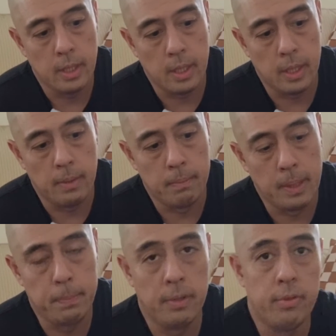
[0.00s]

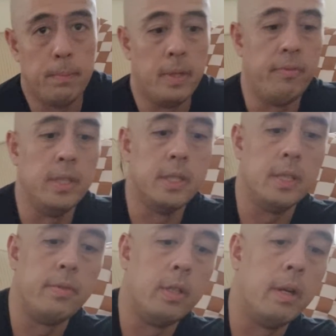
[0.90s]
My personal
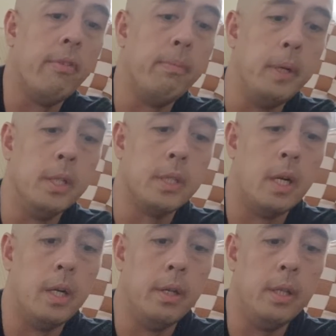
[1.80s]
preferences for craft beers
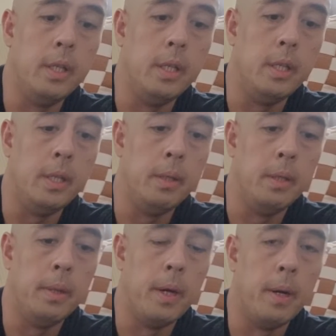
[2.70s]
are
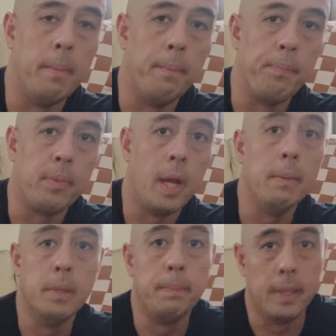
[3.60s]
the
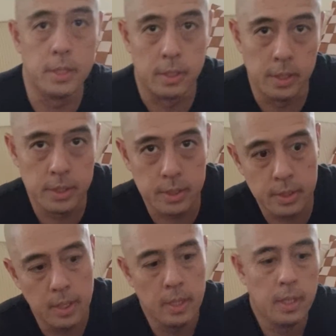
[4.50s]
hybrid pilsners.
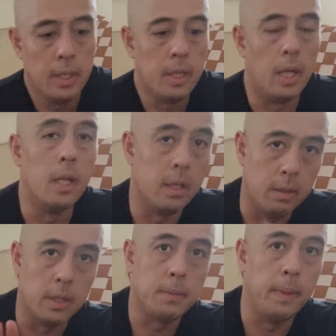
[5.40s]

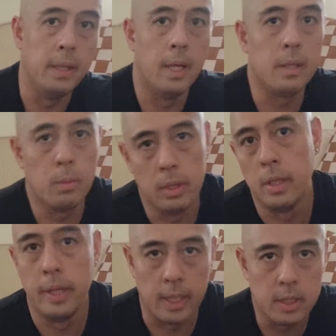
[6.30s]
I'll explain that when
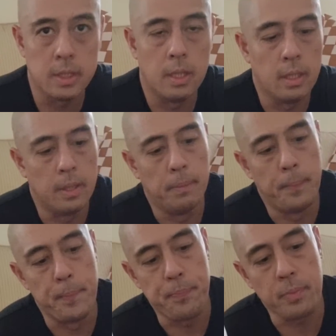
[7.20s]
the next
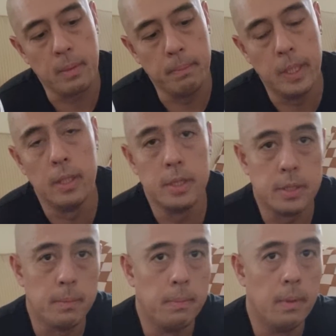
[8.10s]

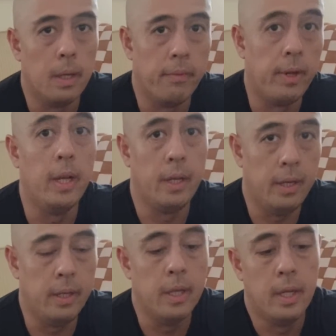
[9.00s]
beers, if
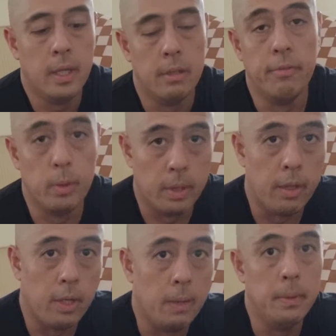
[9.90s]
I review
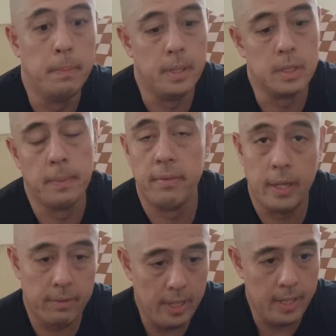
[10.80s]
another hybrid pilsner.
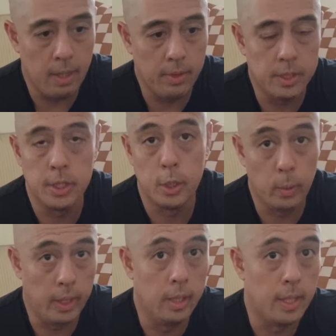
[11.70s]
But right now, this is a
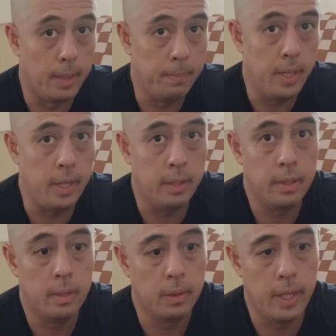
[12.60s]
New England IPA.
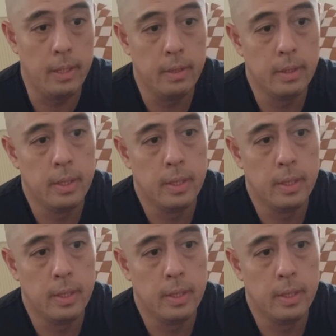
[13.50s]
Okay?